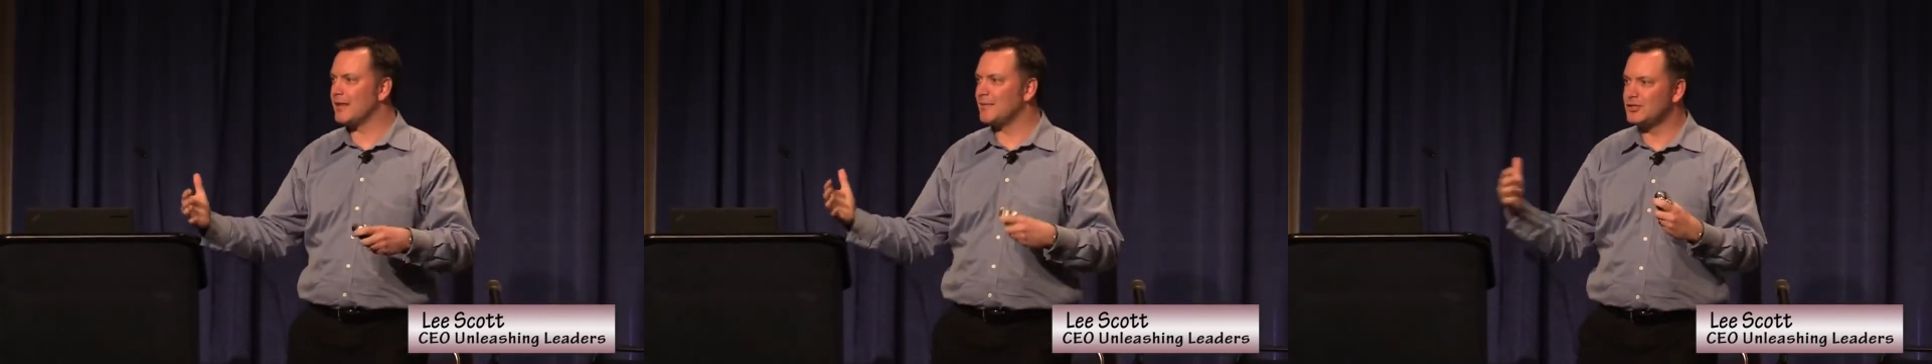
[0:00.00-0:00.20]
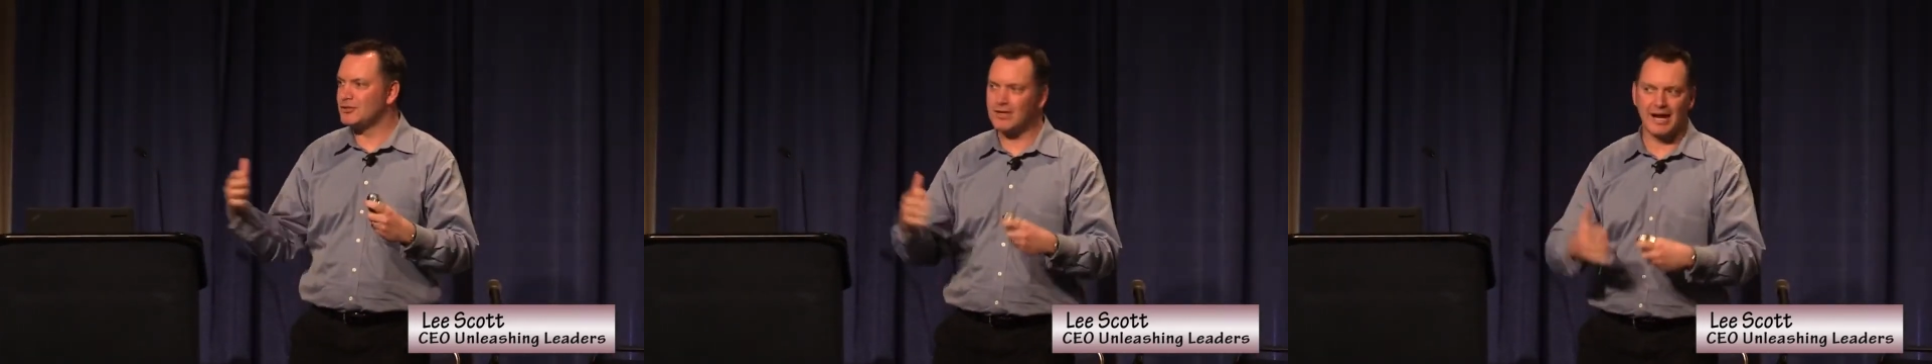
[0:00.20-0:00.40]
and
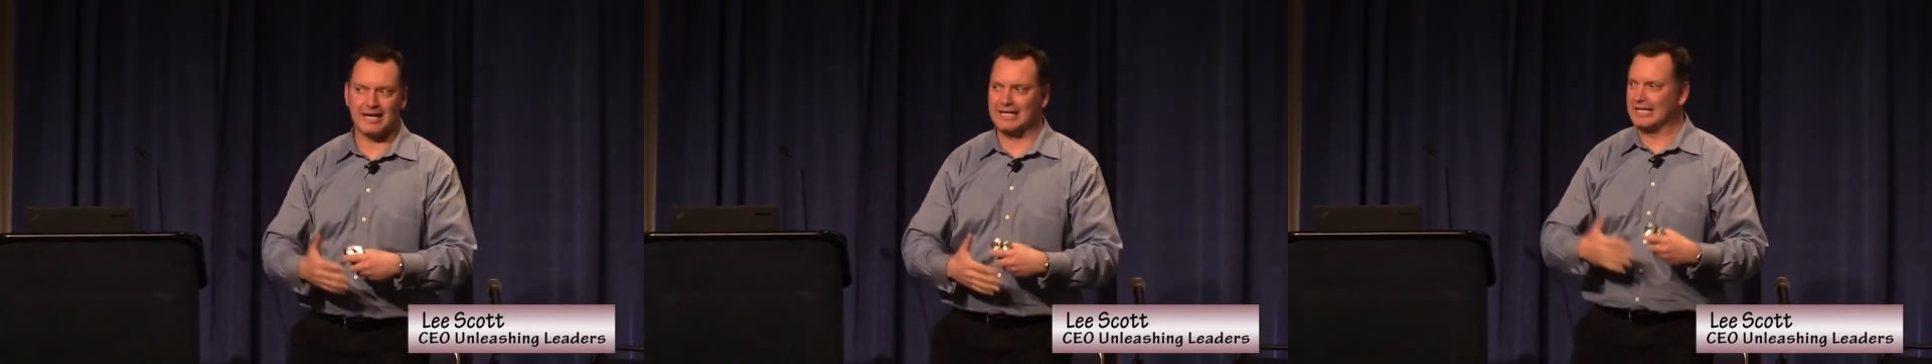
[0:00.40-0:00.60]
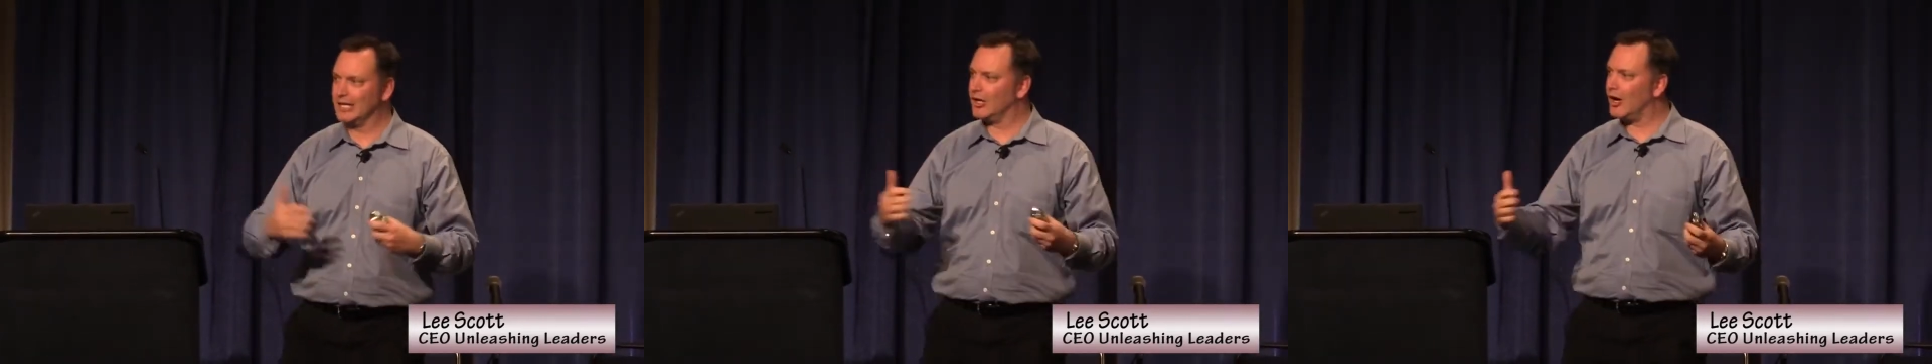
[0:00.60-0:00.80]
that means you
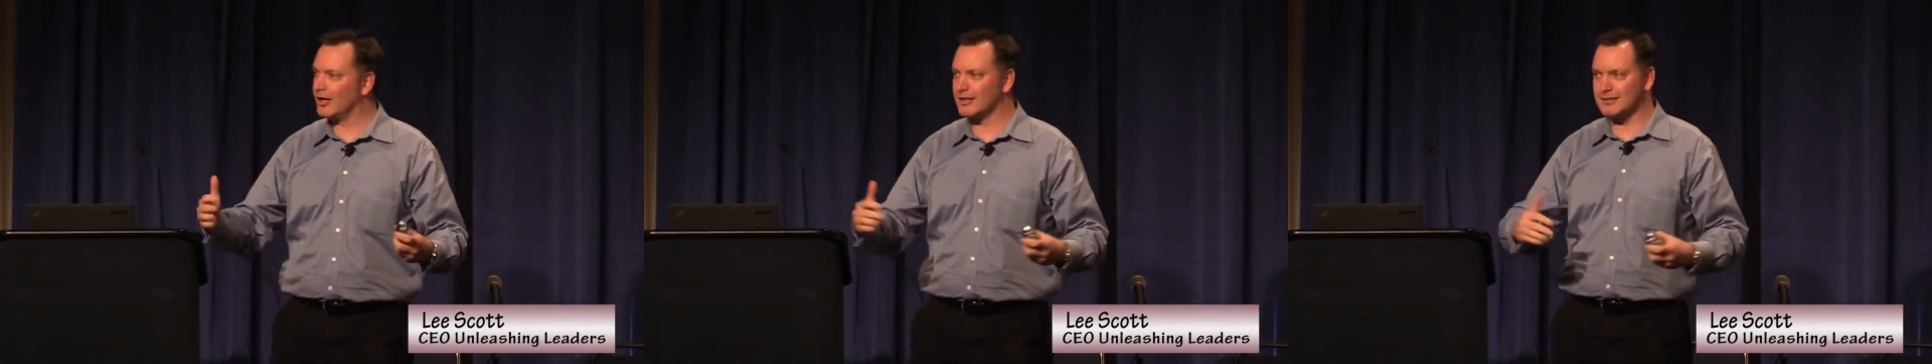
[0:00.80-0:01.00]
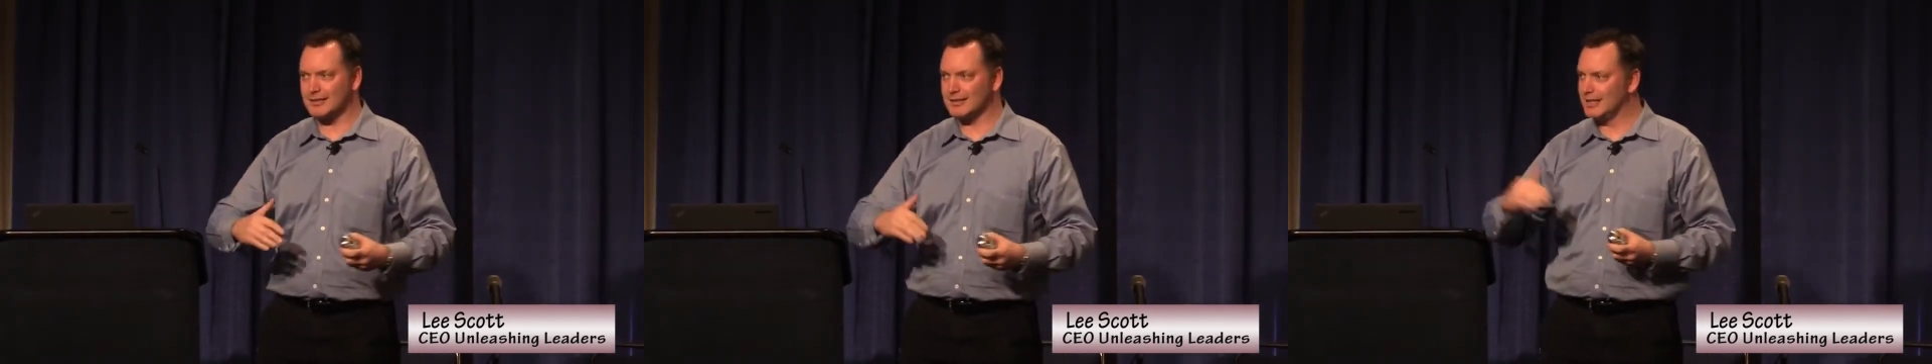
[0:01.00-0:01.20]
got to get
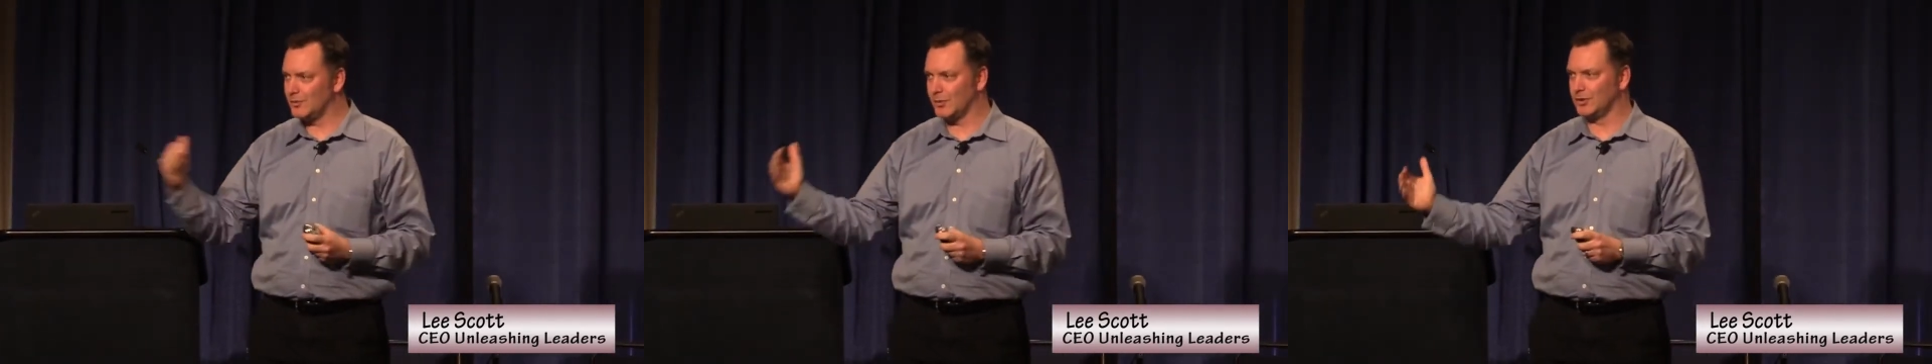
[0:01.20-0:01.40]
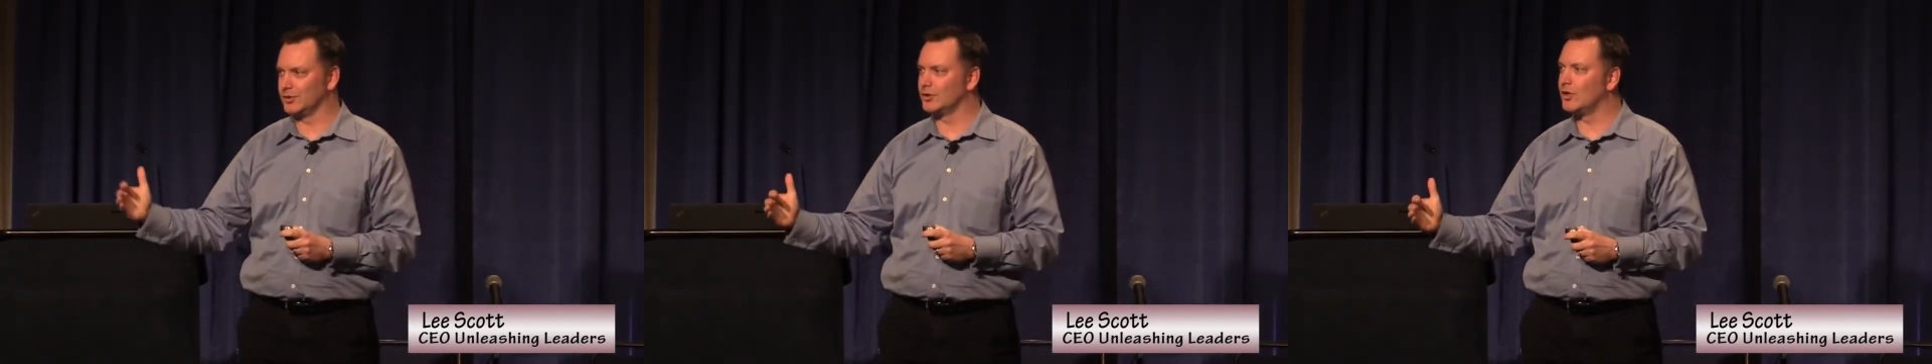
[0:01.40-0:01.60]
on it to
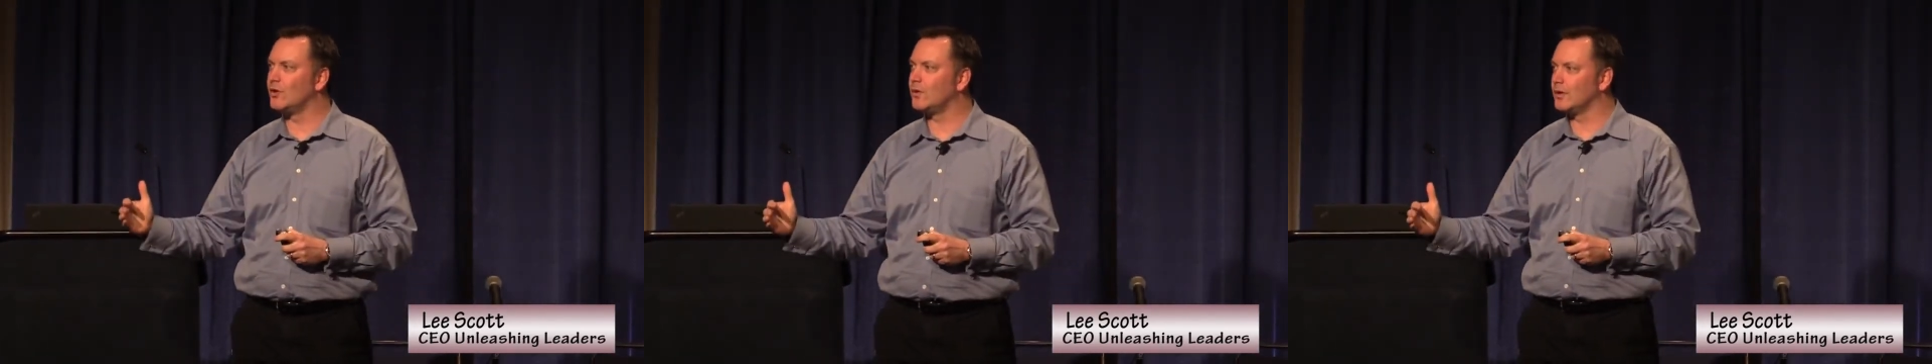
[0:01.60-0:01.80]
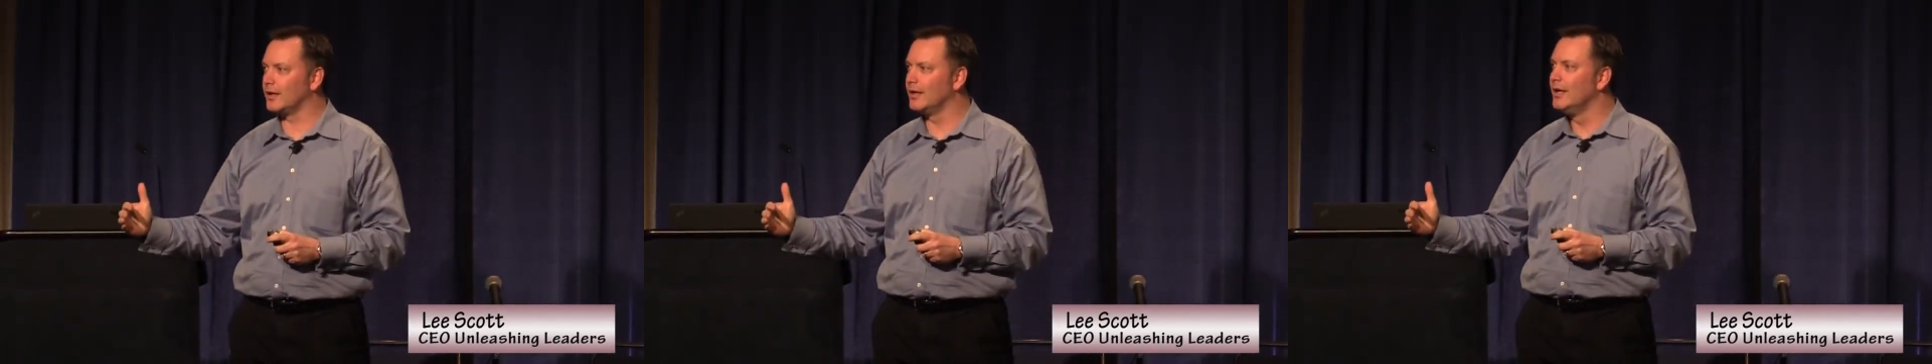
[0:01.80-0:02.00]
get where you're
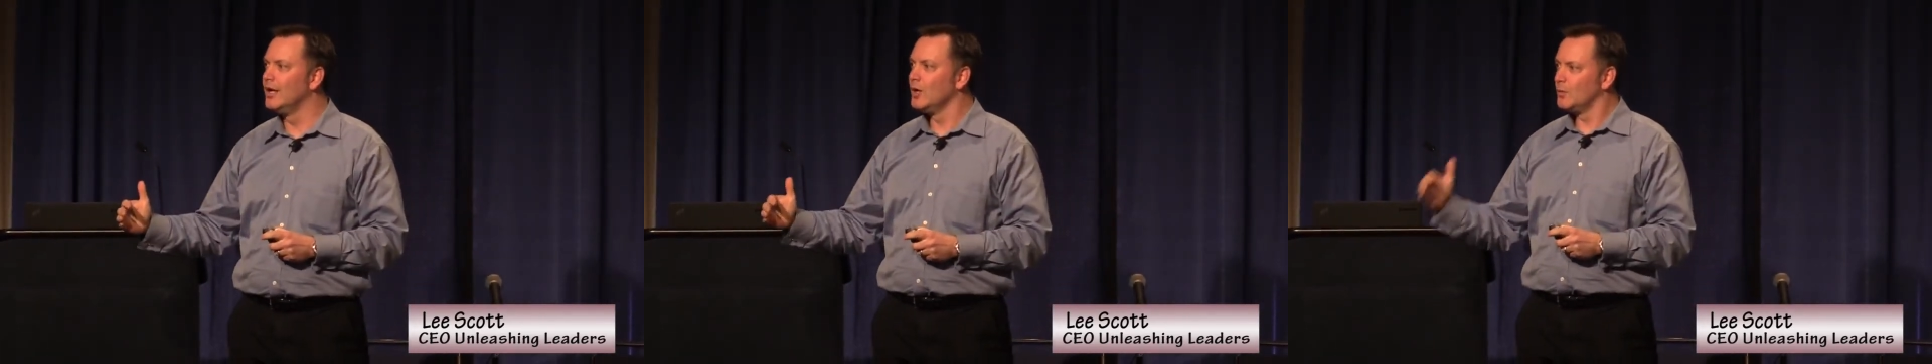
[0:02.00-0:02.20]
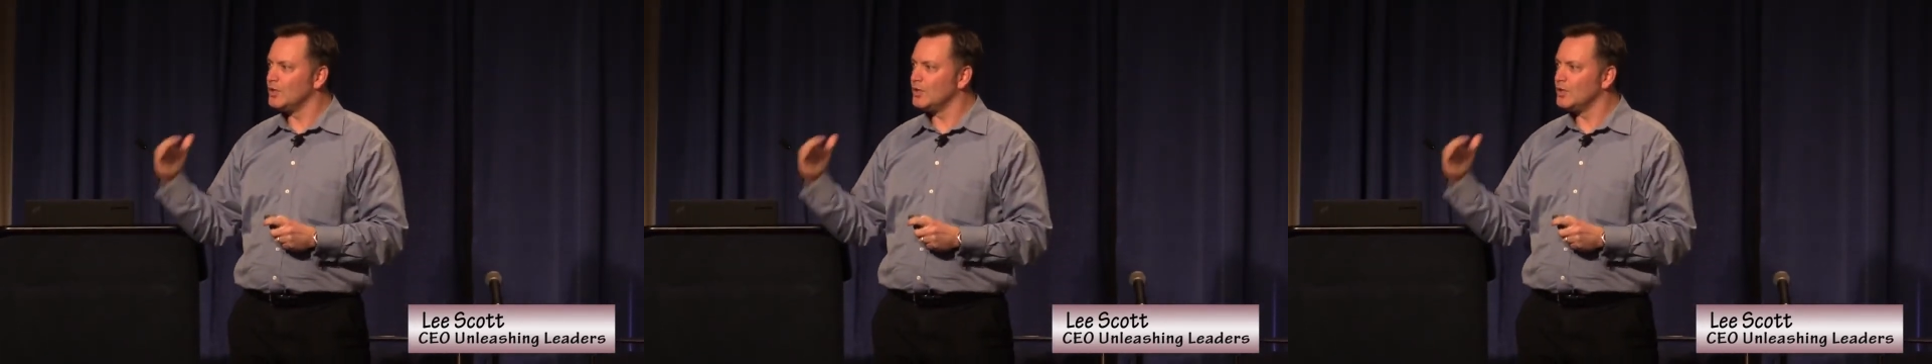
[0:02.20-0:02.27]
going,